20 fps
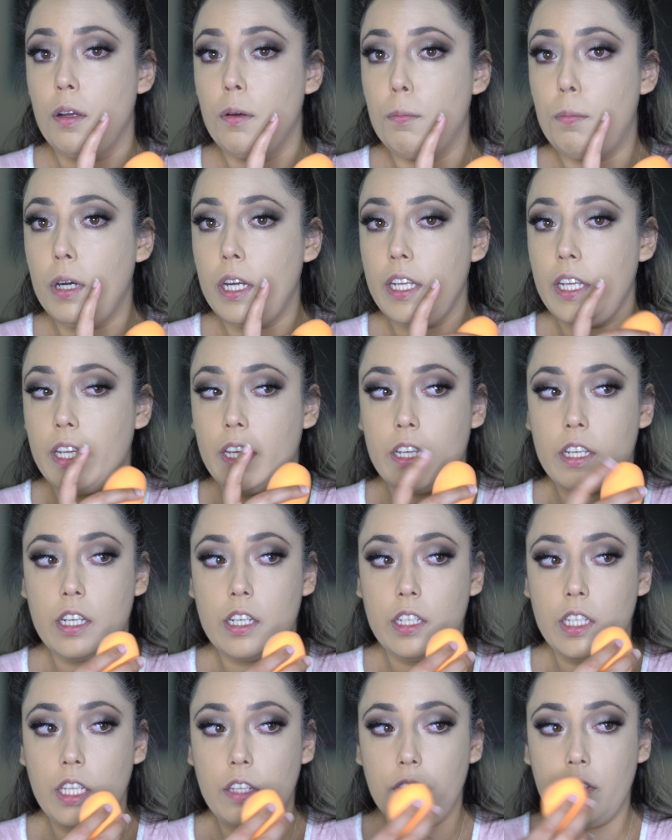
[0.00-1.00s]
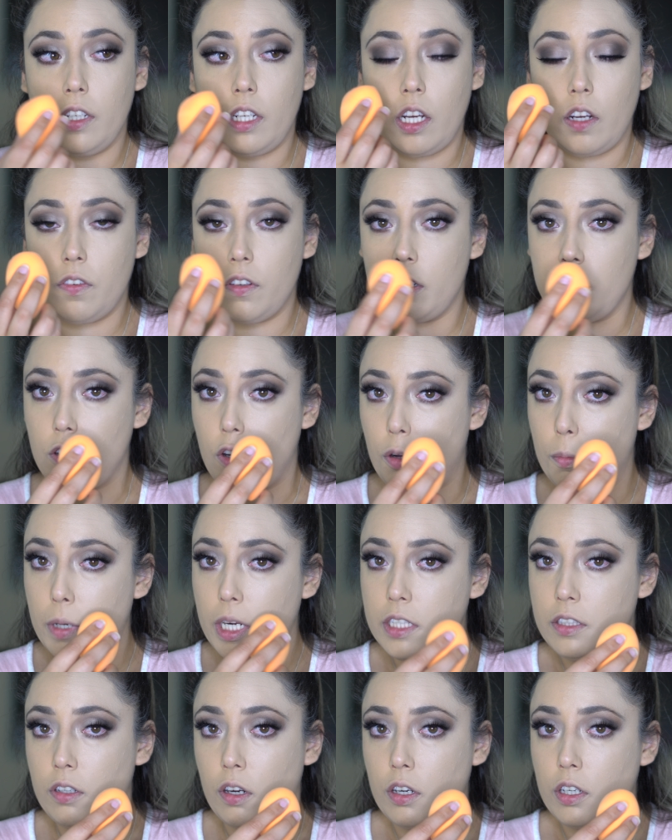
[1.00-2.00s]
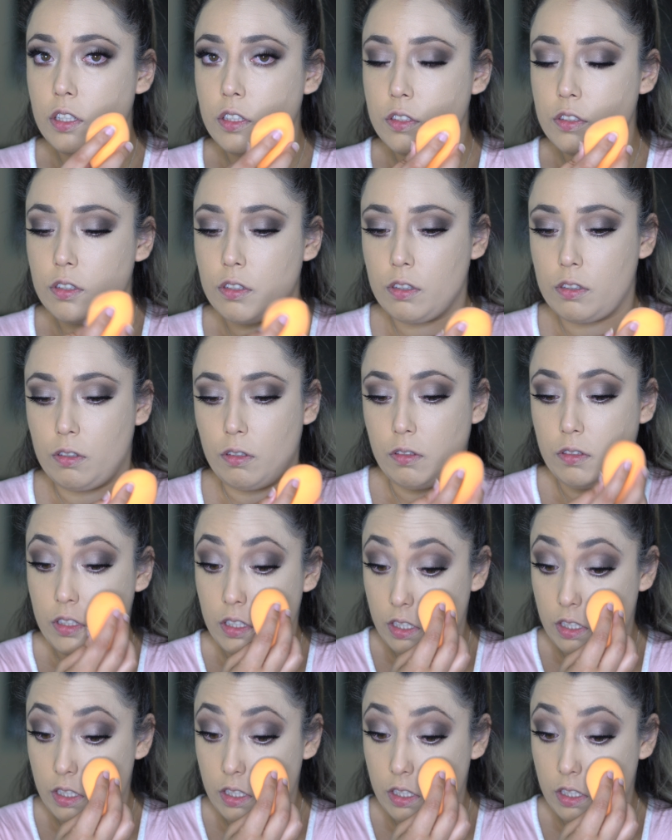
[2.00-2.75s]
But it even covered all my dark circles.